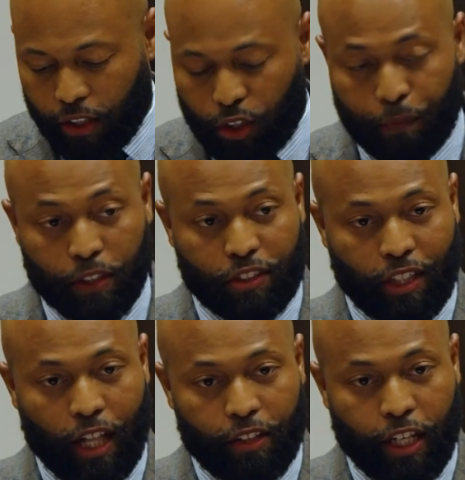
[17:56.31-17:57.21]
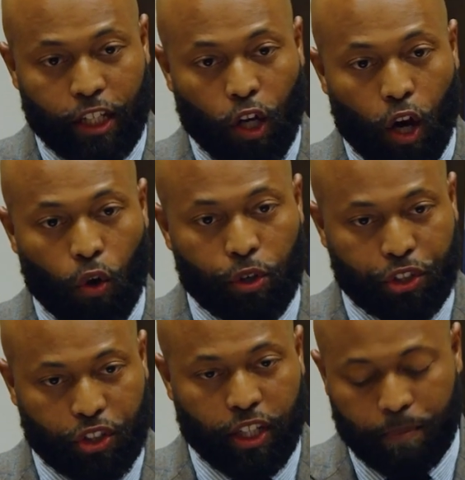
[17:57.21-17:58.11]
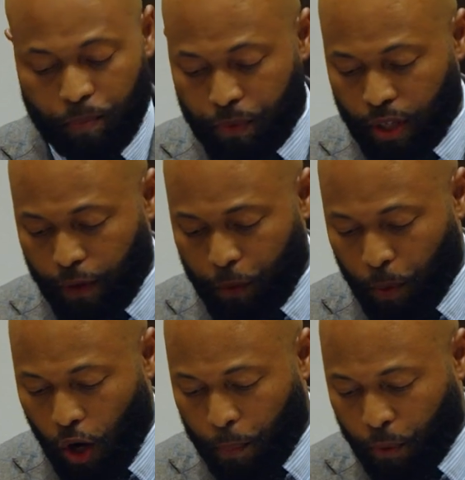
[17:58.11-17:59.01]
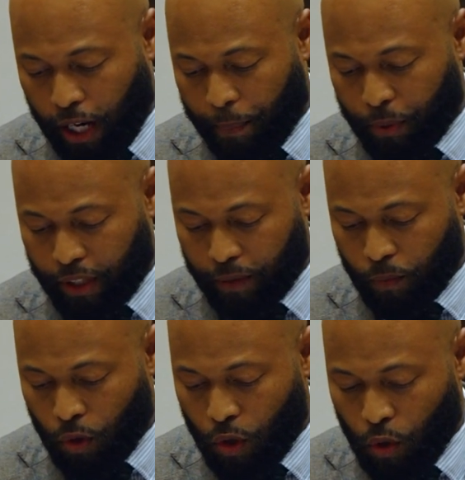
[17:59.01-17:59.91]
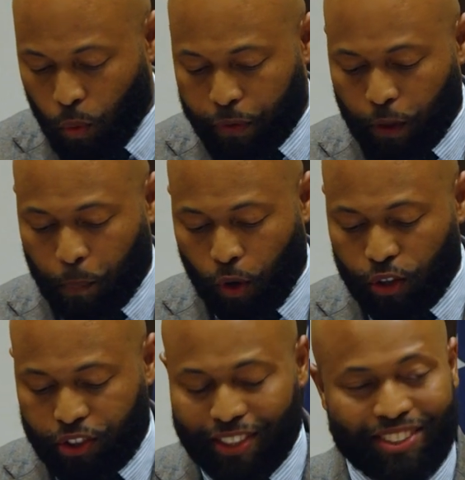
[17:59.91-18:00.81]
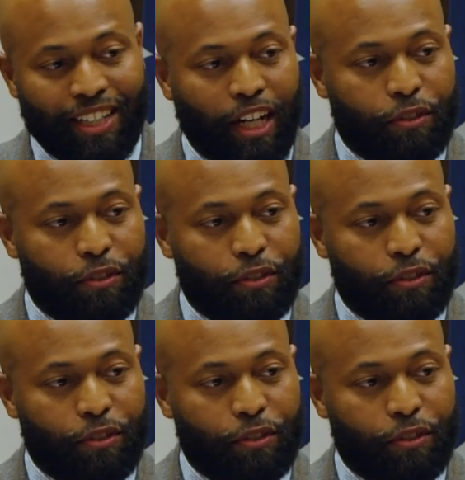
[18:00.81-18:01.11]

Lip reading: of consolidating the ownership of the mall property with the purchase of